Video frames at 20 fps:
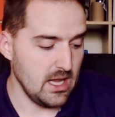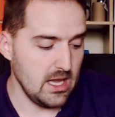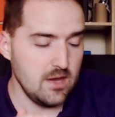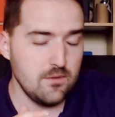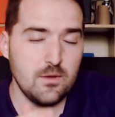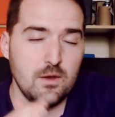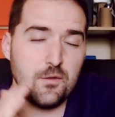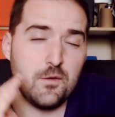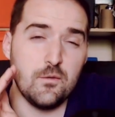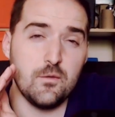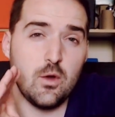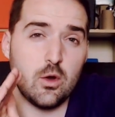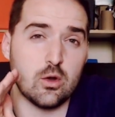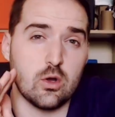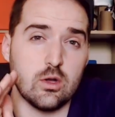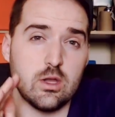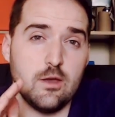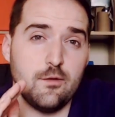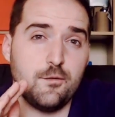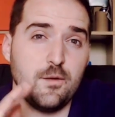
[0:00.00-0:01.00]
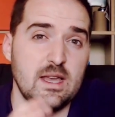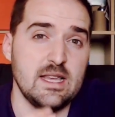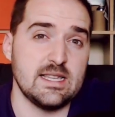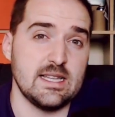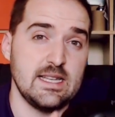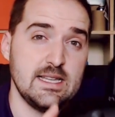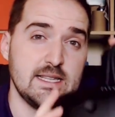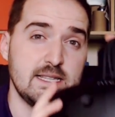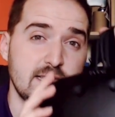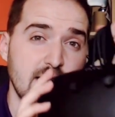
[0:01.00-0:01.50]
even if you've not got your face in
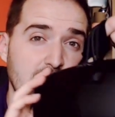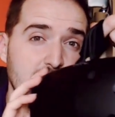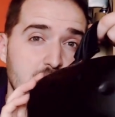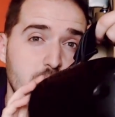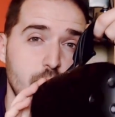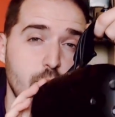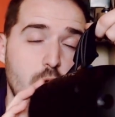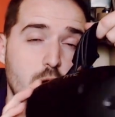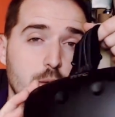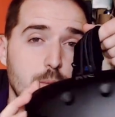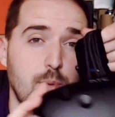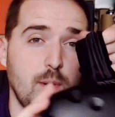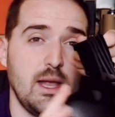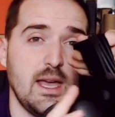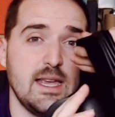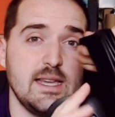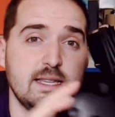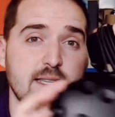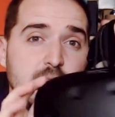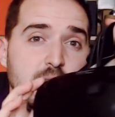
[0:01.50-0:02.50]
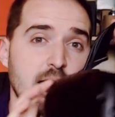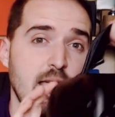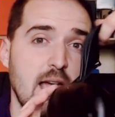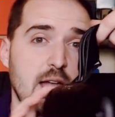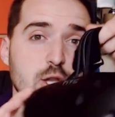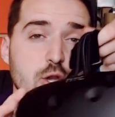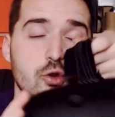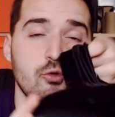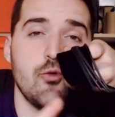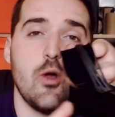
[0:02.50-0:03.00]
exactly the right place
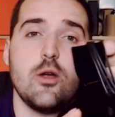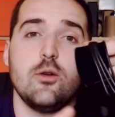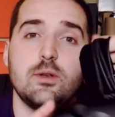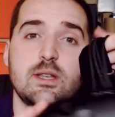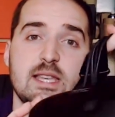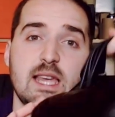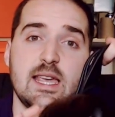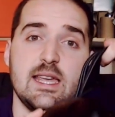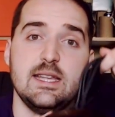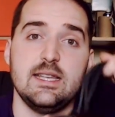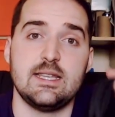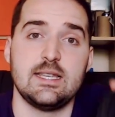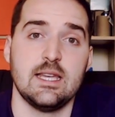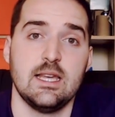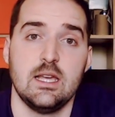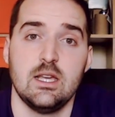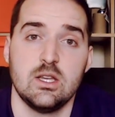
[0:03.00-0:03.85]
and you rotate,